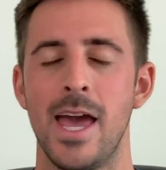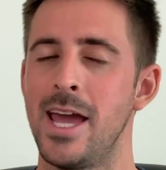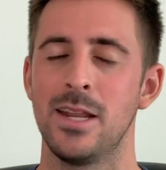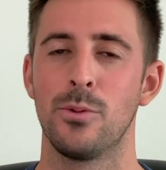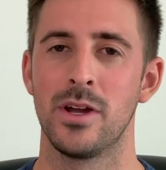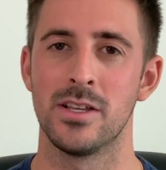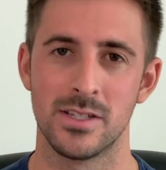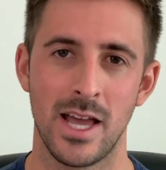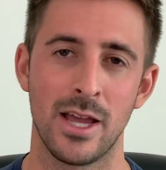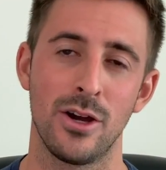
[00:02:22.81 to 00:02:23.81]

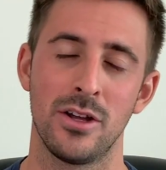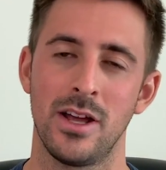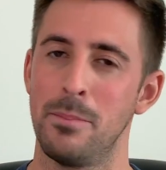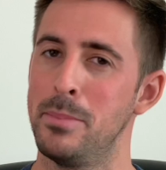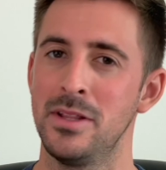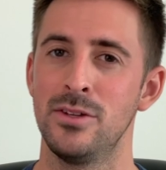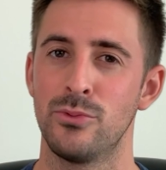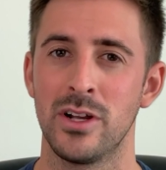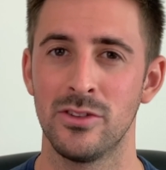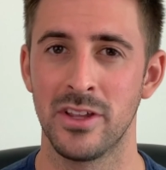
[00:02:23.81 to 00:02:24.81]
Anyways, I got a bit
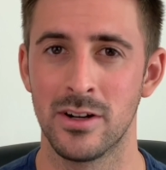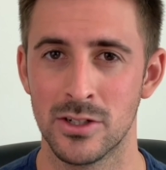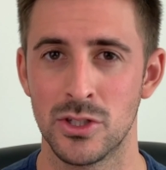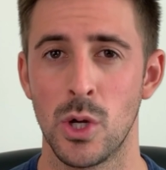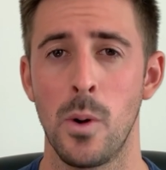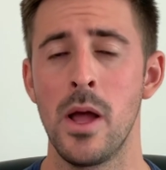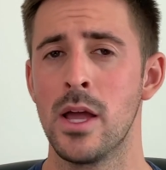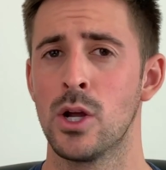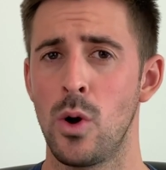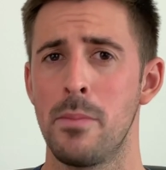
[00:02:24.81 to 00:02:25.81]
derailed there. So
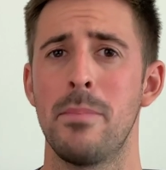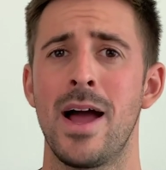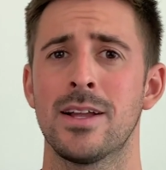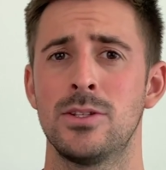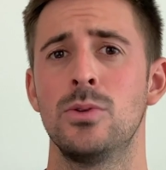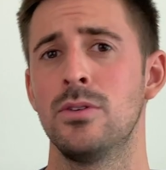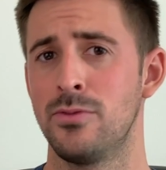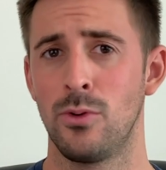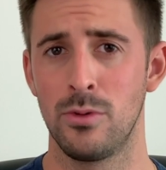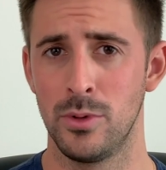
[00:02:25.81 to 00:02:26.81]
going back to the
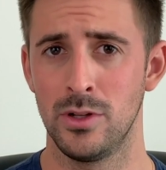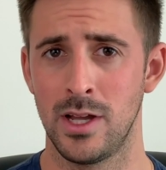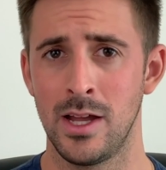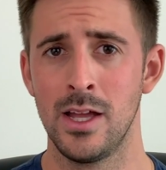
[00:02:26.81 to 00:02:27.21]
formula,